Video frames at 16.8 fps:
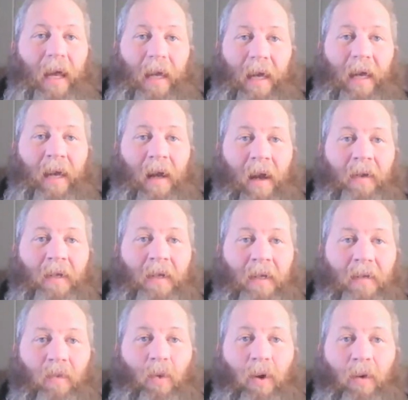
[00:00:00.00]
And I
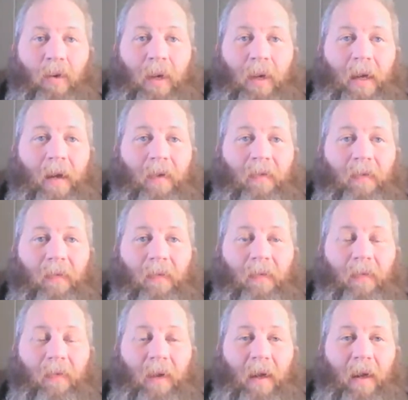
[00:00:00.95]
just want to
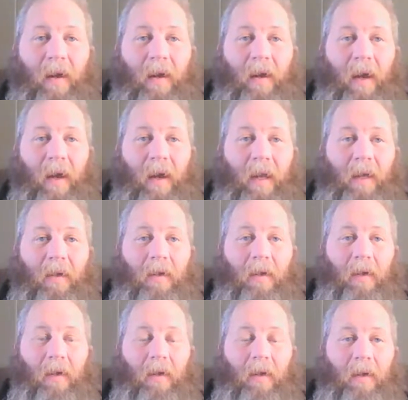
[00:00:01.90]
reiterate it
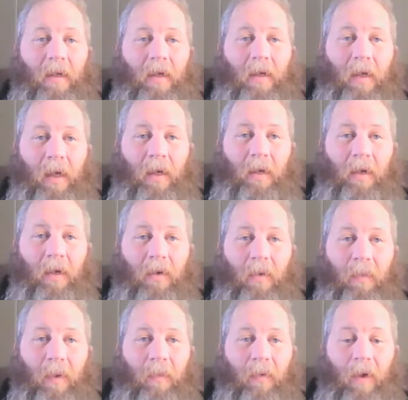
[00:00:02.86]
into your
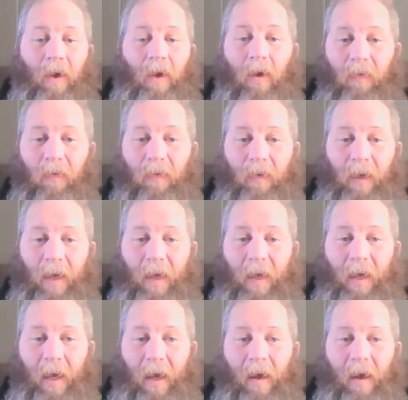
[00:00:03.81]
memory, hopefully.